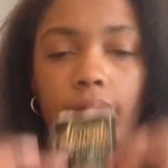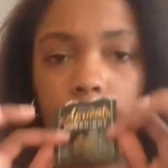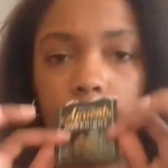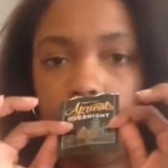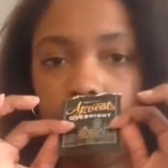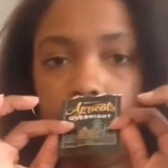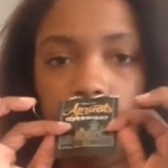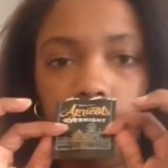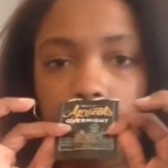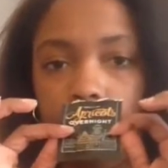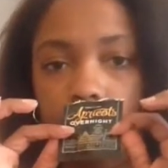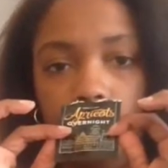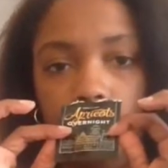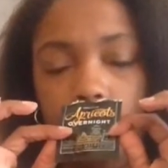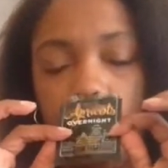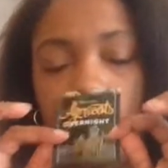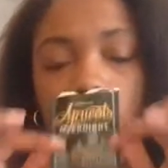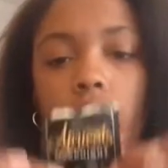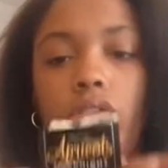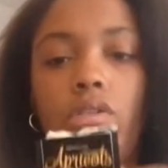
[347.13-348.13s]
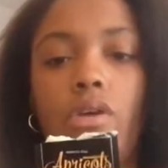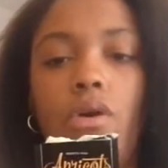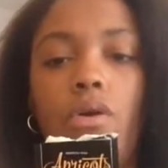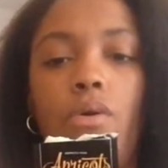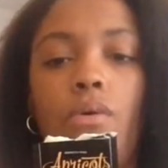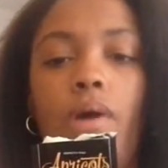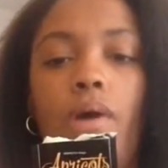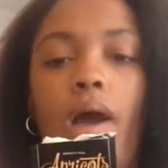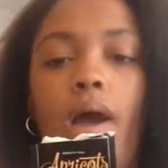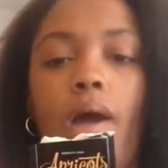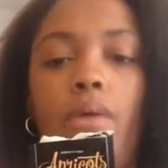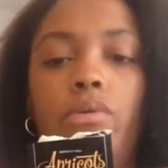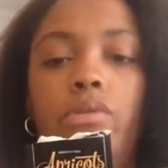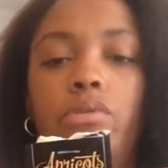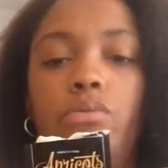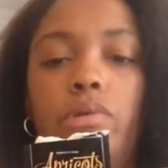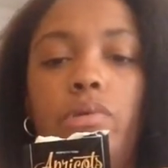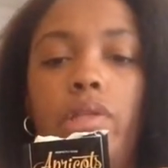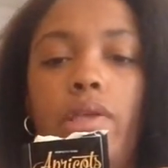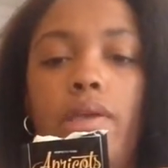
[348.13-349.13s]
So I
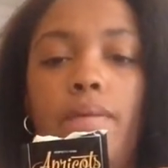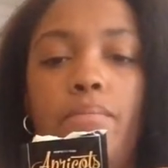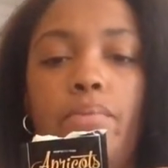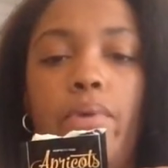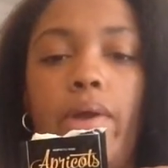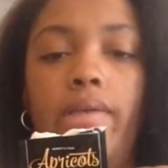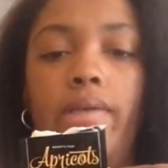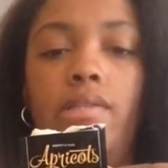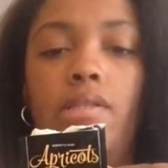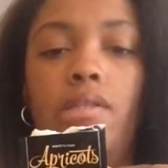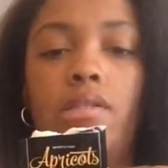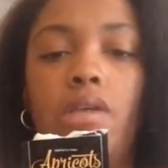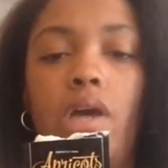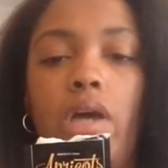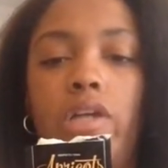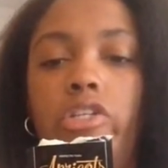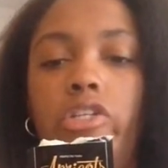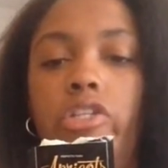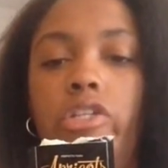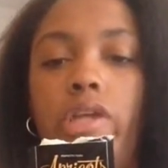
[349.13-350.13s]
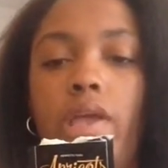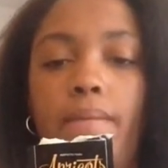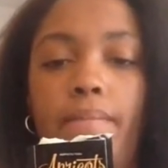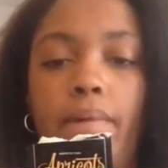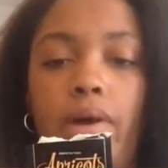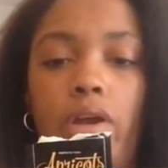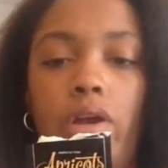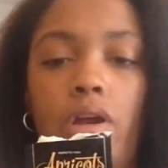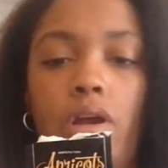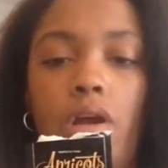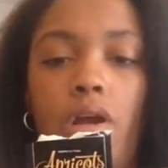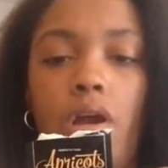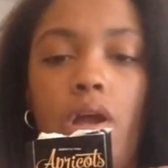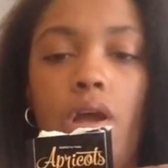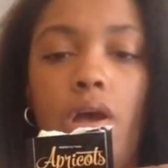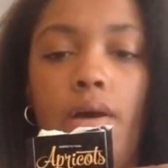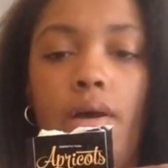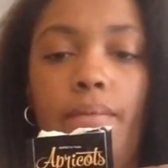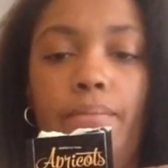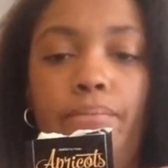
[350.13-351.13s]
was really impressed. It's got shea butter,
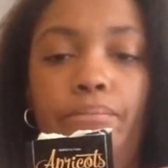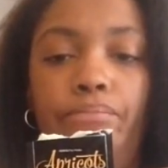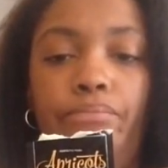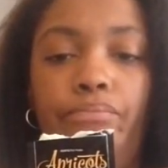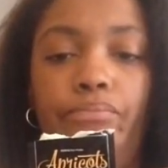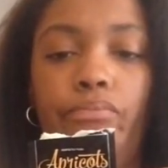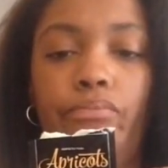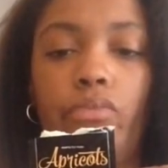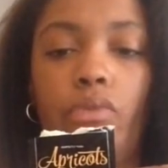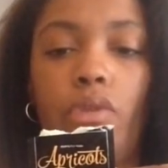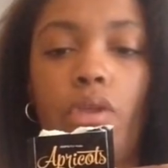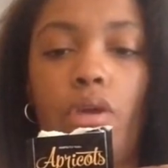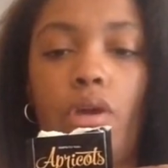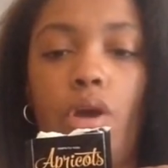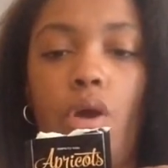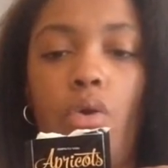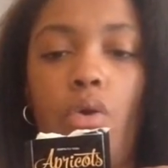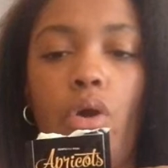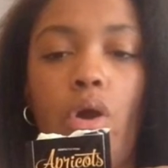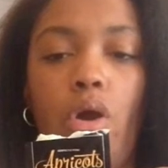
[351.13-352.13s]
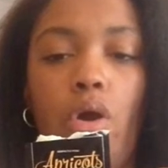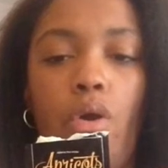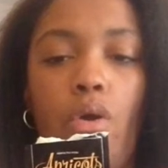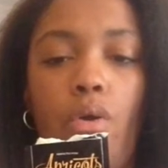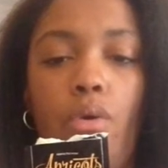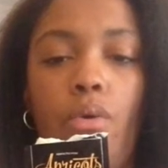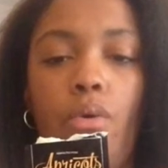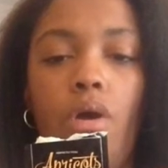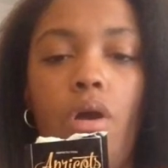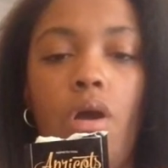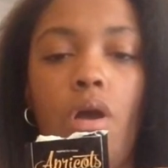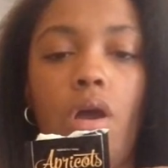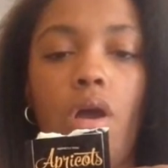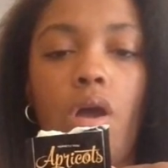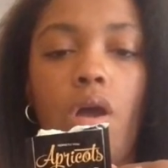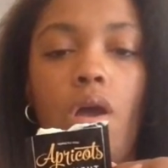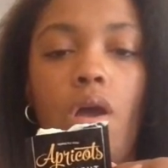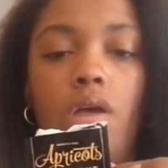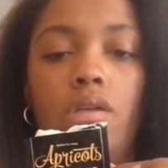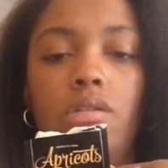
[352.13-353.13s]
cocoa,
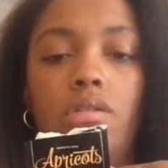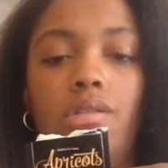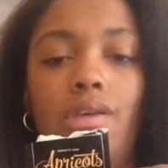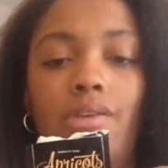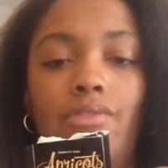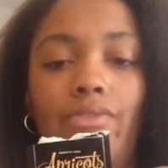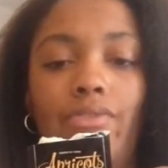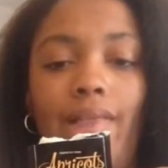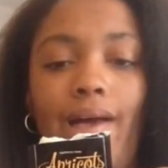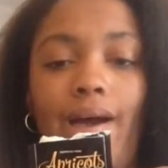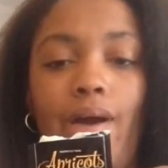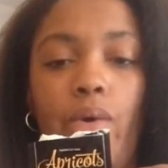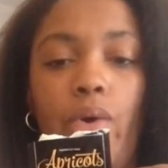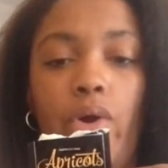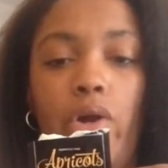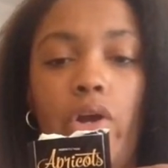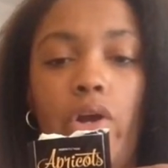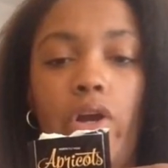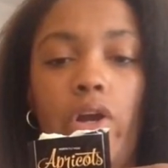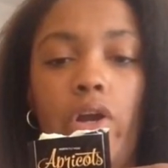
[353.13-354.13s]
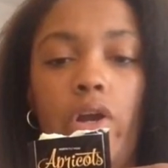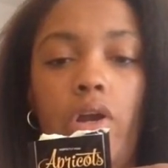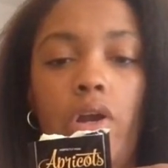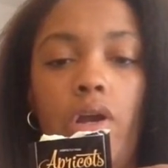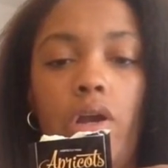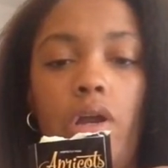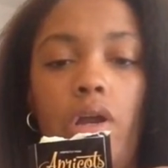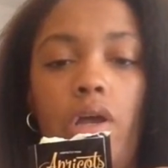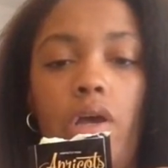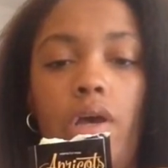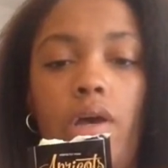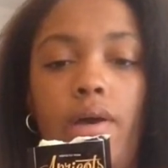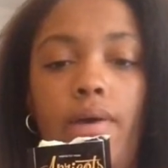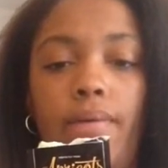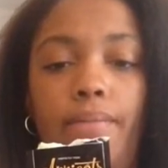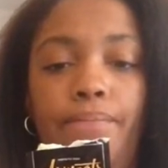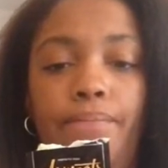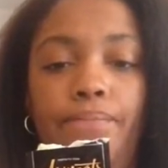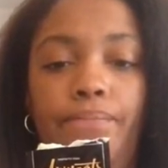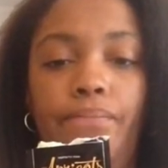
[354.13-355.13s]
sunflower,
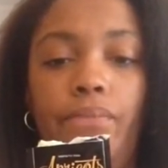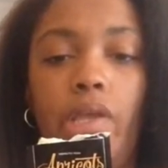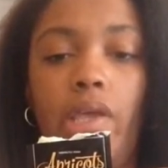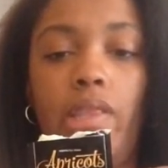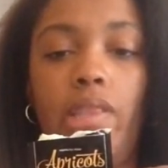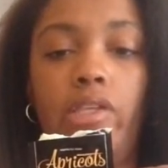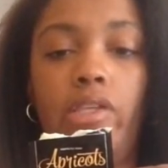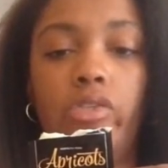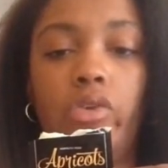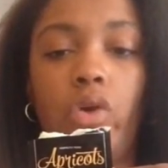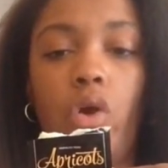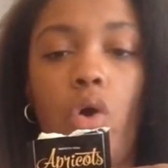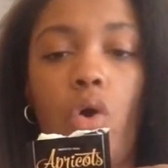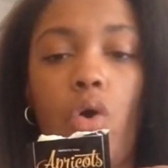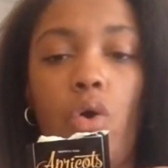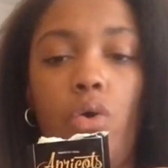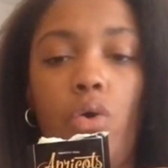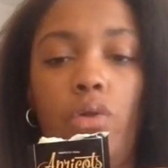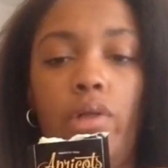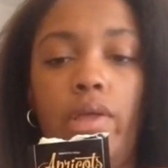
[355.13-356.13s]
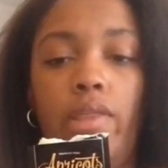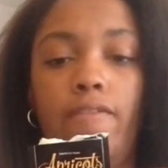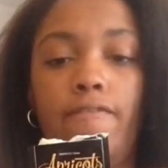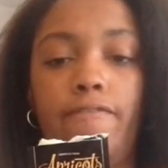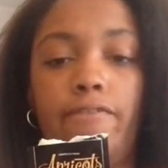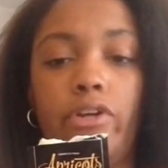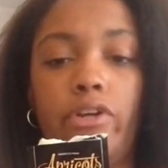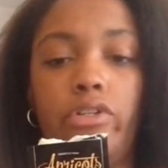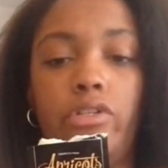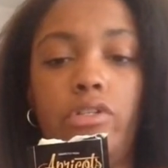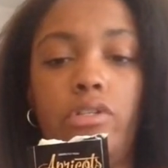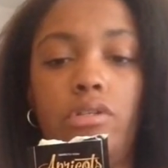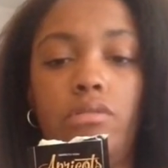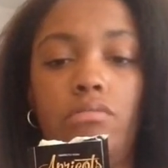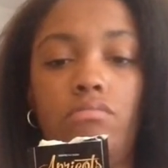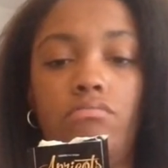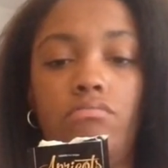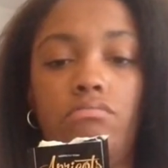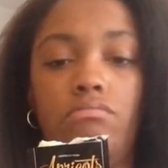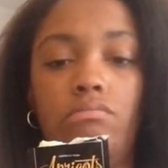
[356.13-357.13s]
and these are all in the first
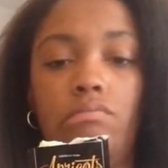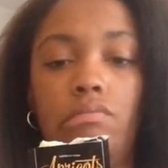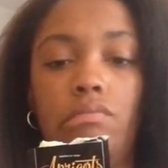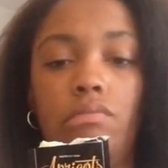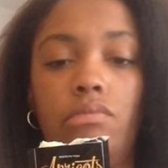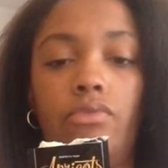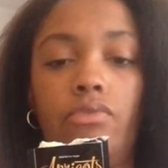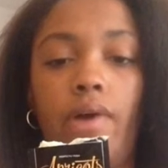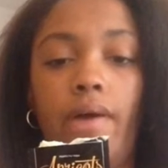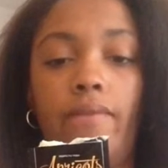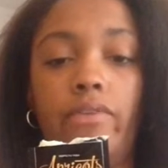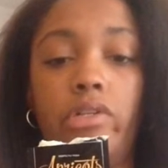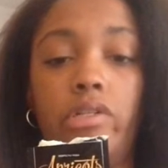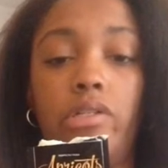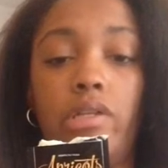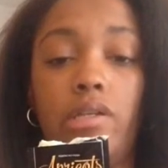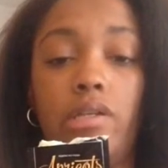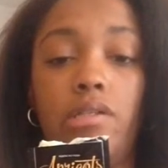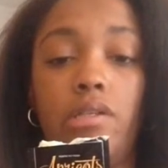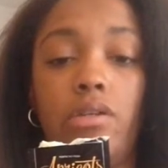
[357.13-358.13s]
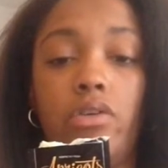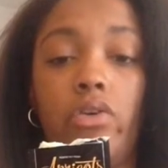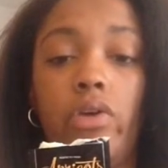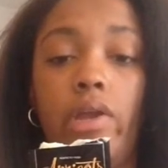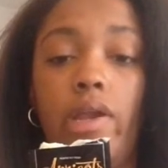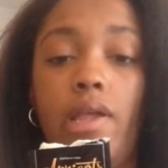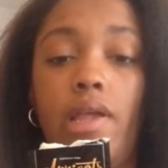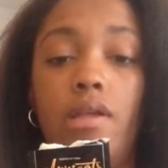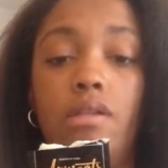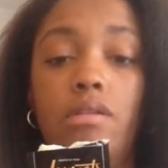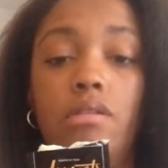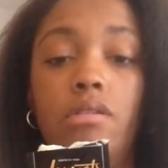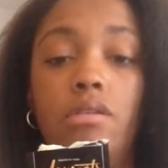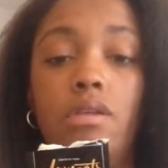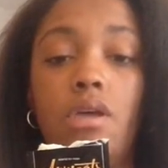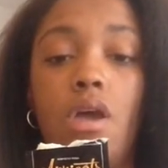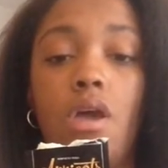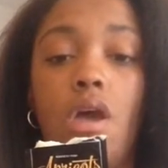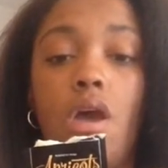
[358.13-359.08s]
5 or 6 ingredients.